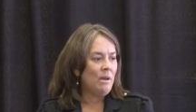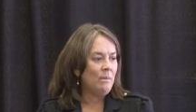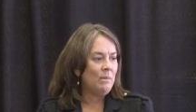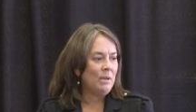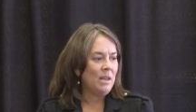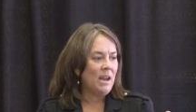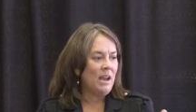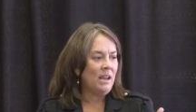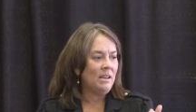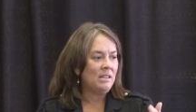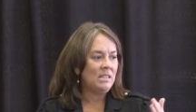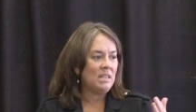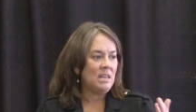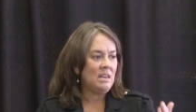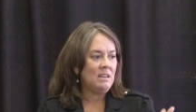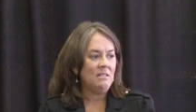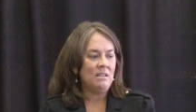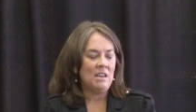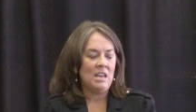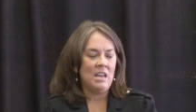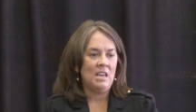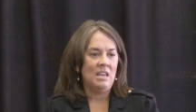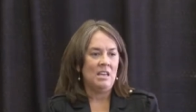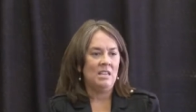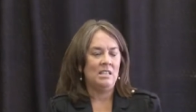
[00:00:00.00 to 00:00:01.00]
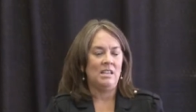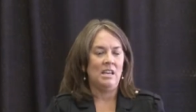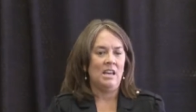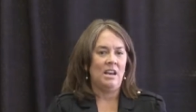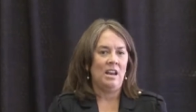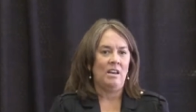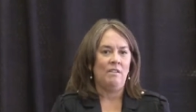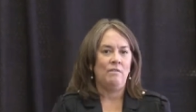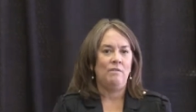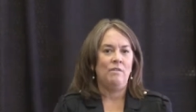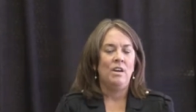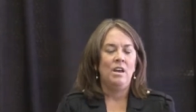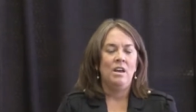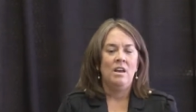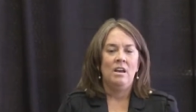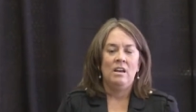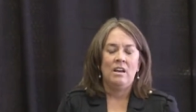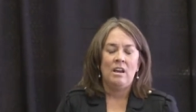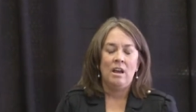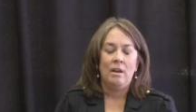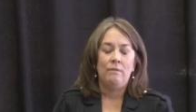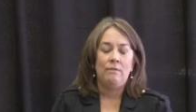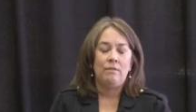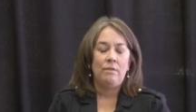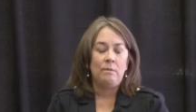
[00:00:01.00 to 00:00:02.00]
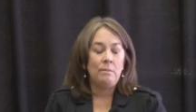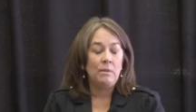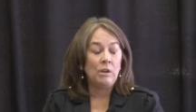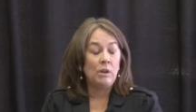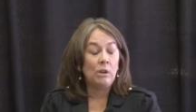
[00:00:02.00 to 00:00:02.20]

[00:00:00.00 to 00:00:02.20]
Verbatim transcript: I mean, I've seen kids that have come from